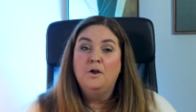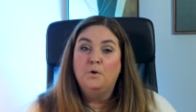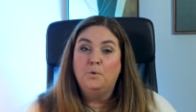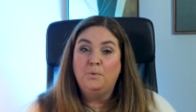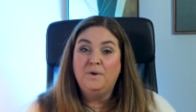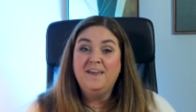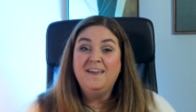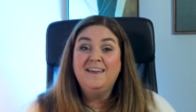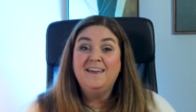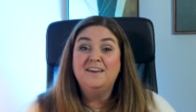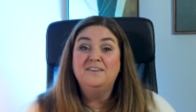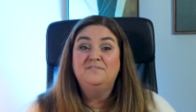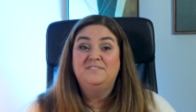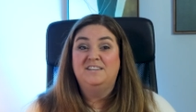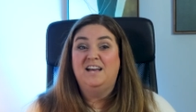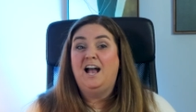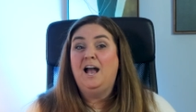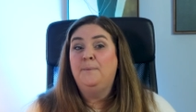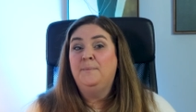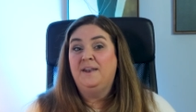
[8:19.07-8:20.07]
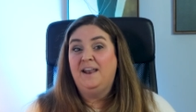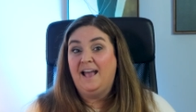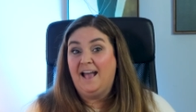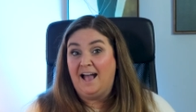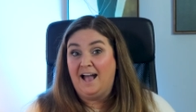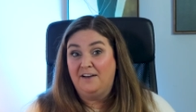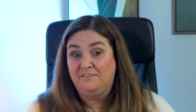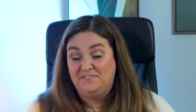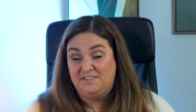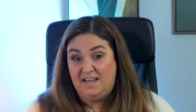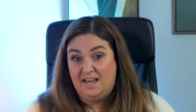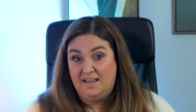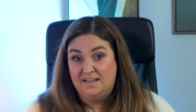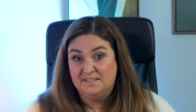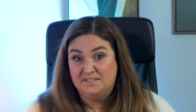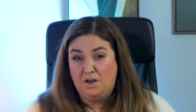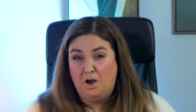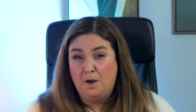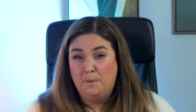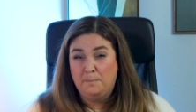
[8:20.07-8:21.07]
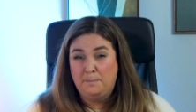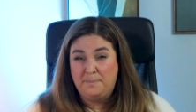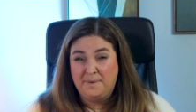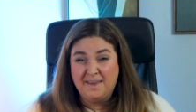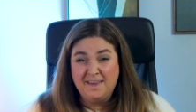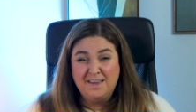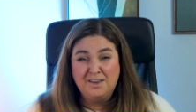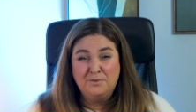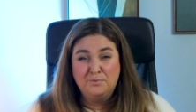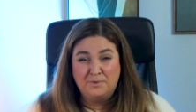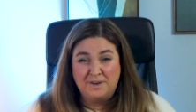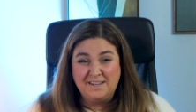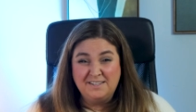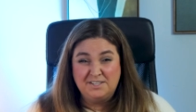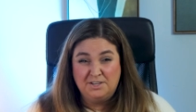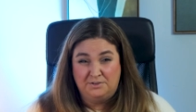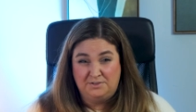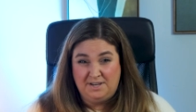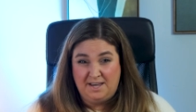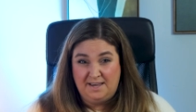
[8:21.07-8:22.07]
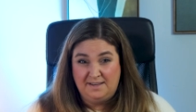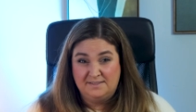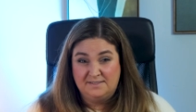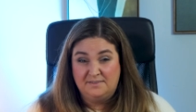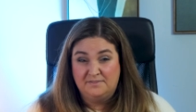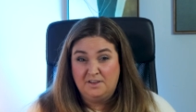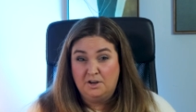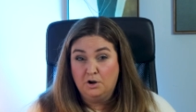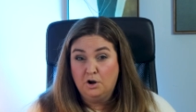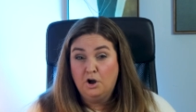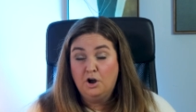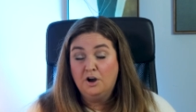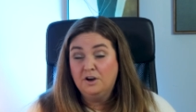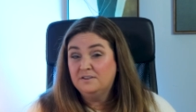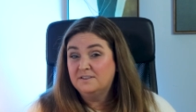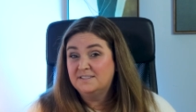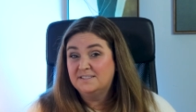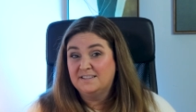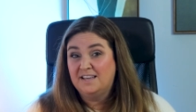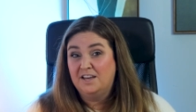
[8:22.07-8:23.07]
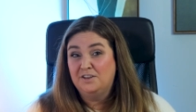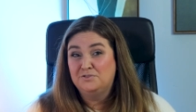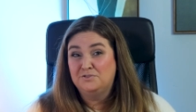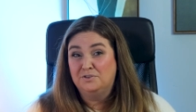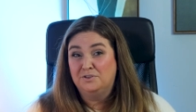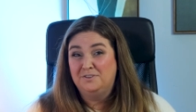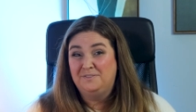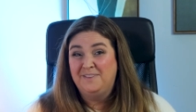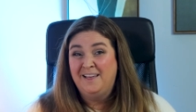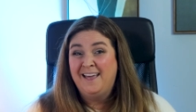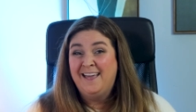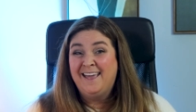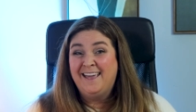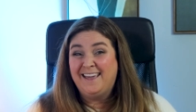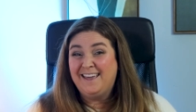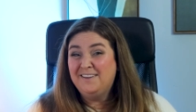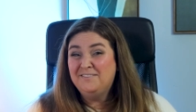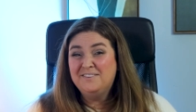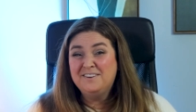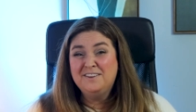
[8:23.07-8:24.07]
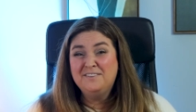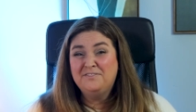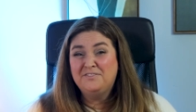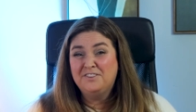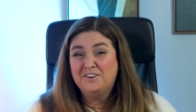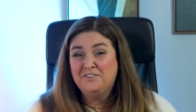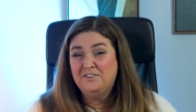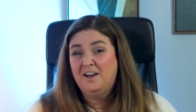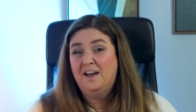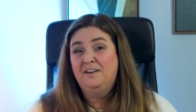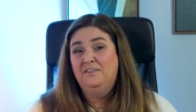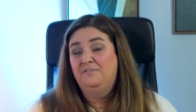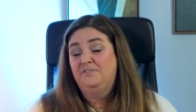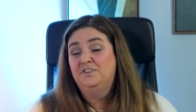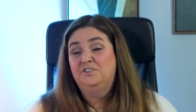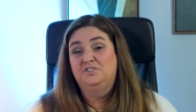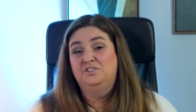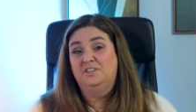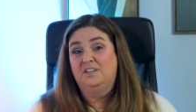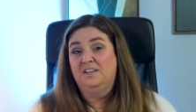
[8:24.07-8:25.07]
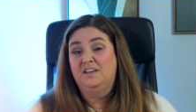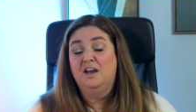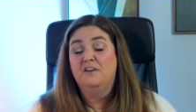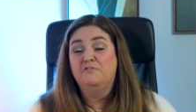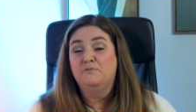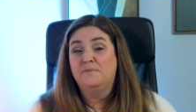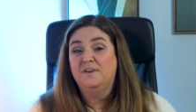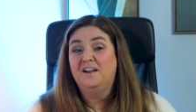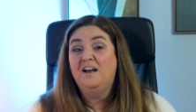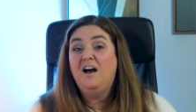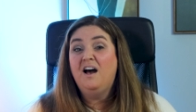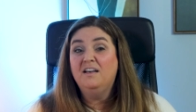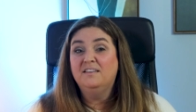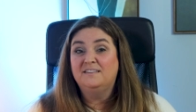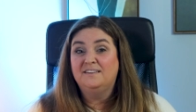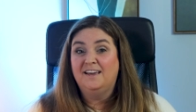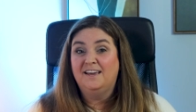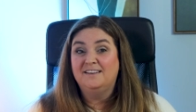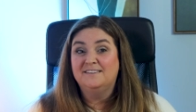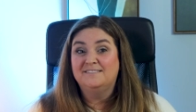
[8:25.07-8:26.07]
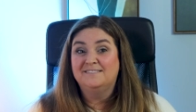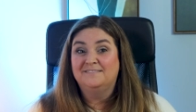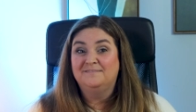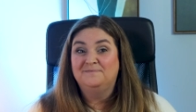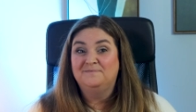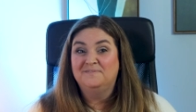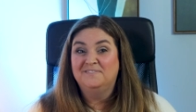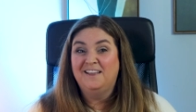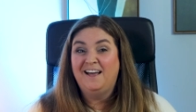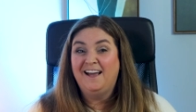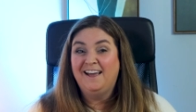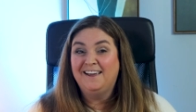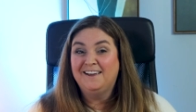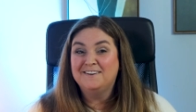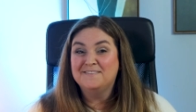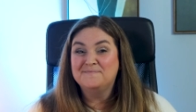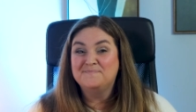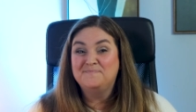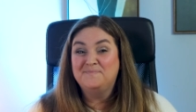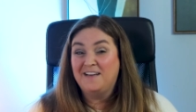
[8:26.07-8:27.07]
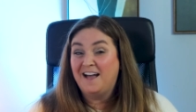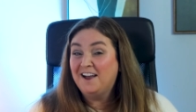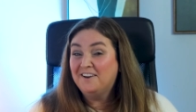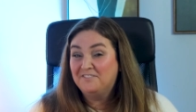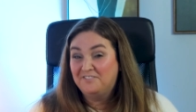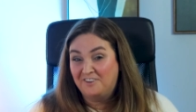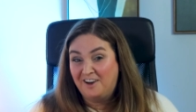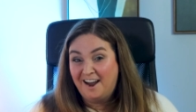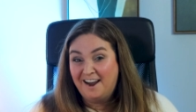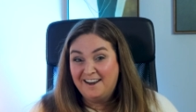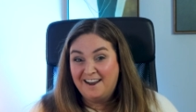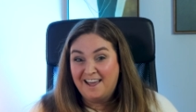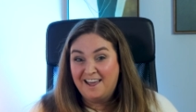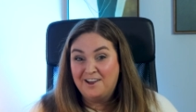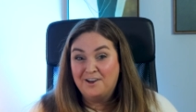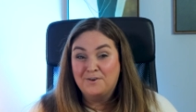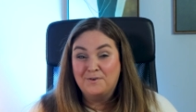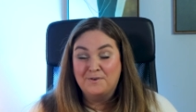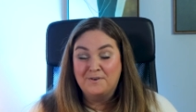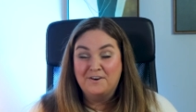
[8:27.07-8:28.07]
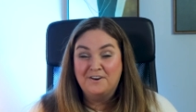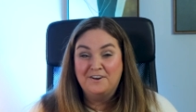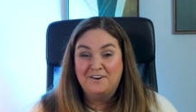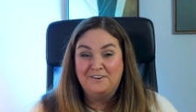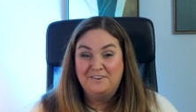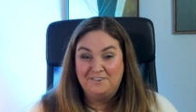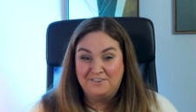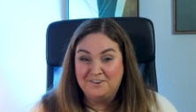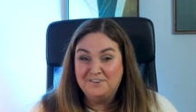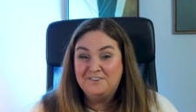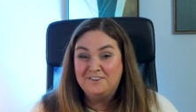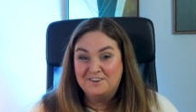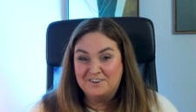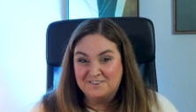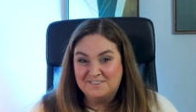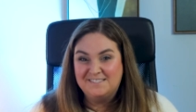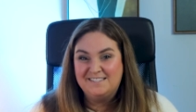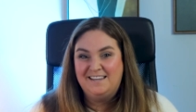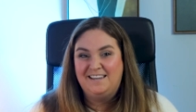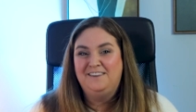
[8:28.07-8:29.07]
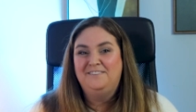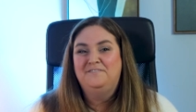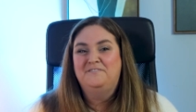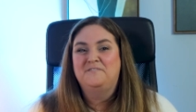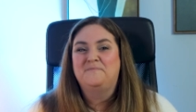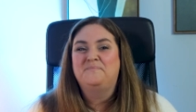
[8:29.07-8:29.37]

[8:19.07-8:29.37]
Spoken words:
We give time and a half days on big retail days that are hard to schedule, even if they're not officially government holidays, like Black Friday or New Year's Eve.